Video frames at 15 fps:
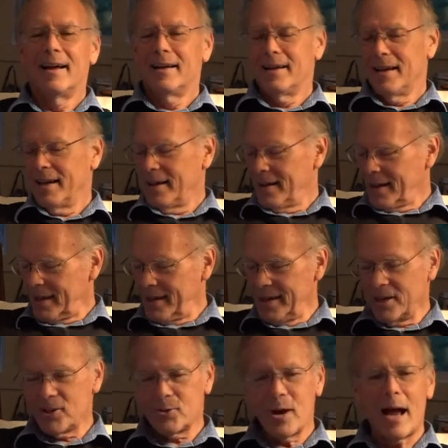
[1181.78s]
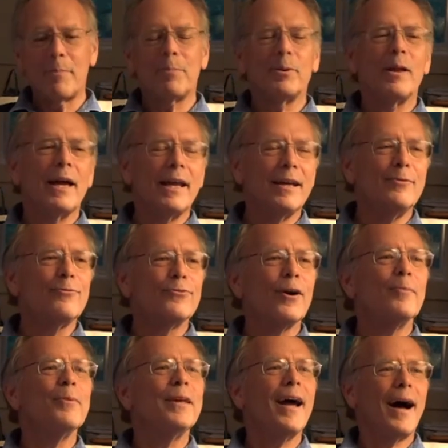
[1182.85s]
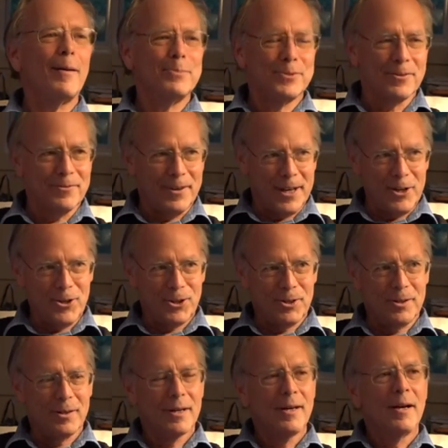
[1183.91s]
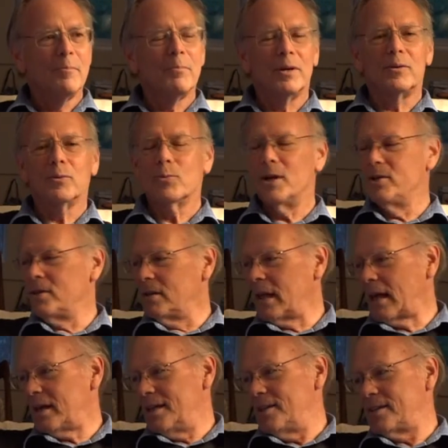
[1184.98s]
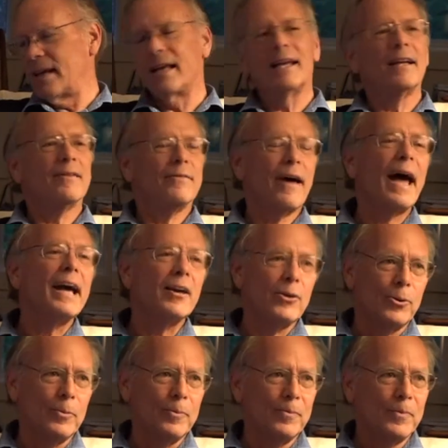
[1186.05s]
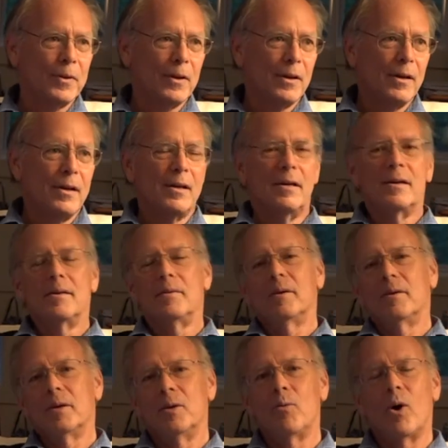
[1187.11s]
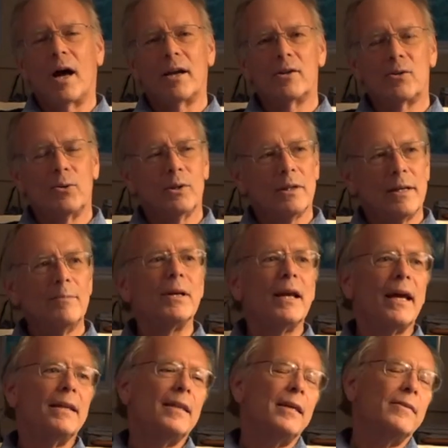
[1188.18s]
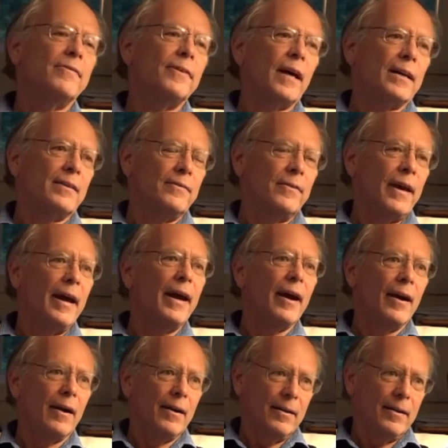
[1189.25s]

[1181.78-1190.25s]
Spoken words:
He extrapolated from the observation, but the reason that he said in a vacuum, he wanted to eliminate the effect of air.